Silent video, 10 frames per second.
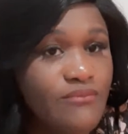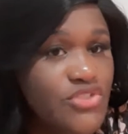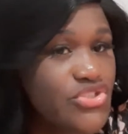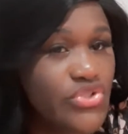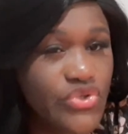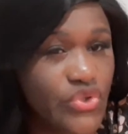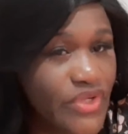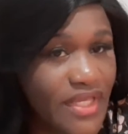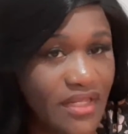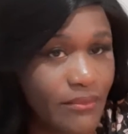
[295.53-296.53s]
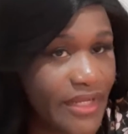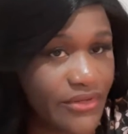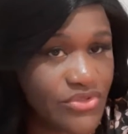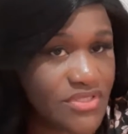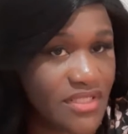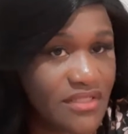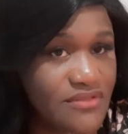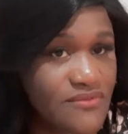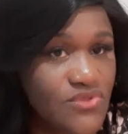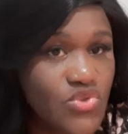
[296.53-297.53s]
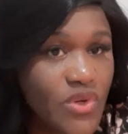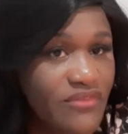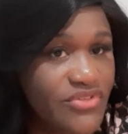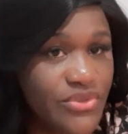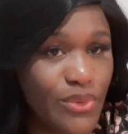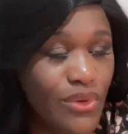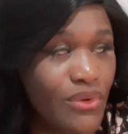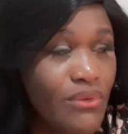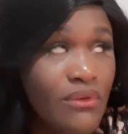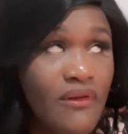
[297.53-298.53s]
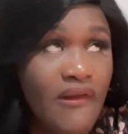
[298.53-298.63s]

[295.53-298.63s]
Just Google Caleb Anderson, 12-year-old